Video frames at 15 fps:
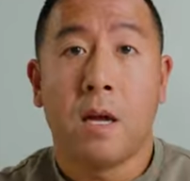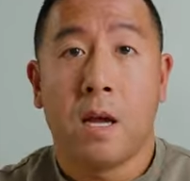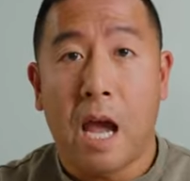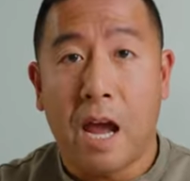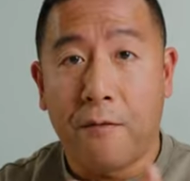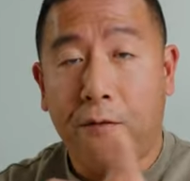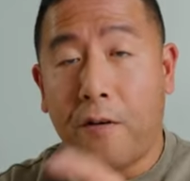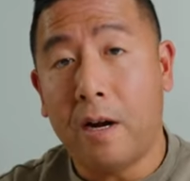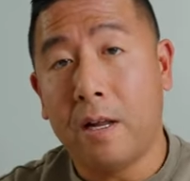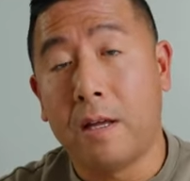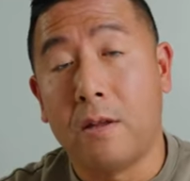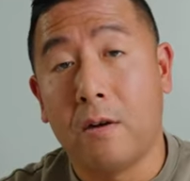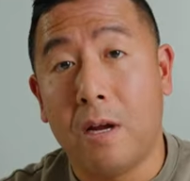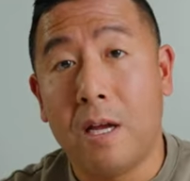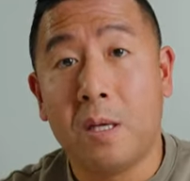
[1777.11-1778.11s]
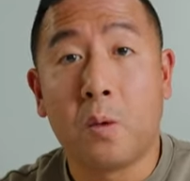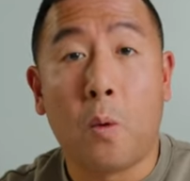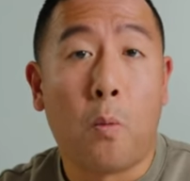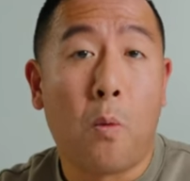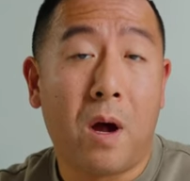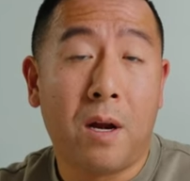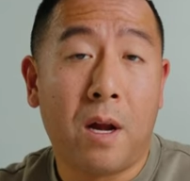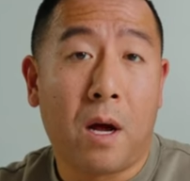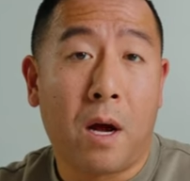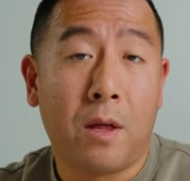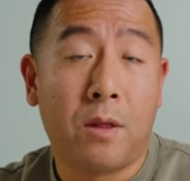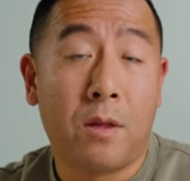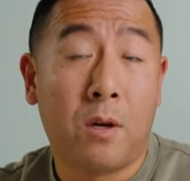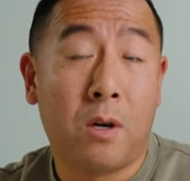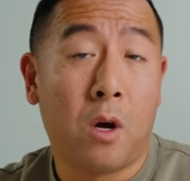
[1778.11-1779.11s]
And finally, there is one
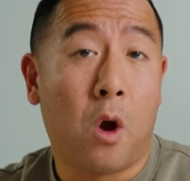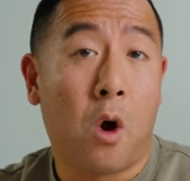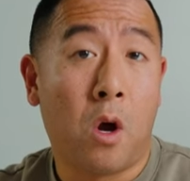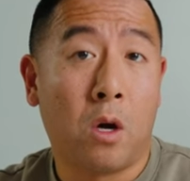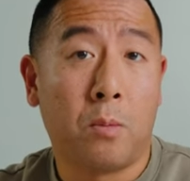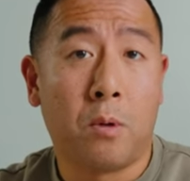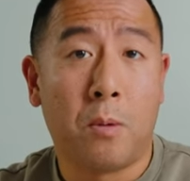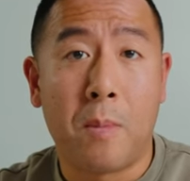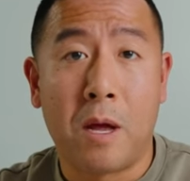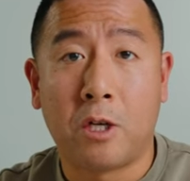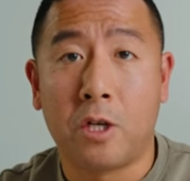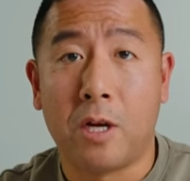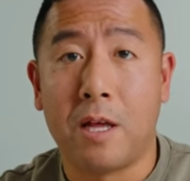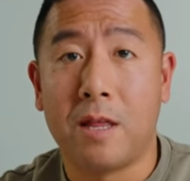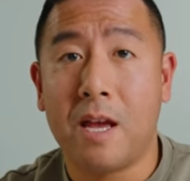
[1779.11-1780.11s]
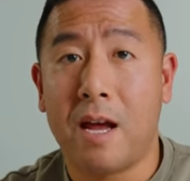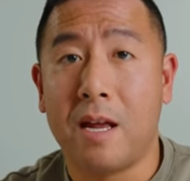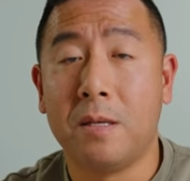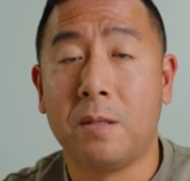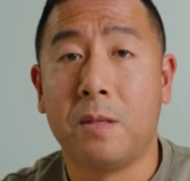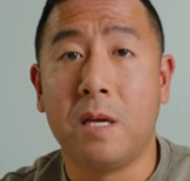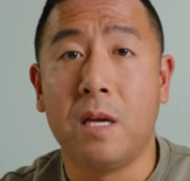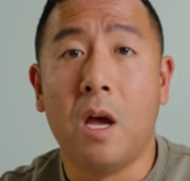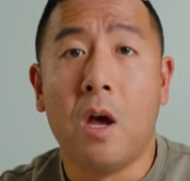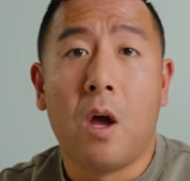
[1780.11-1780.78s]
other honorable mention, and that is the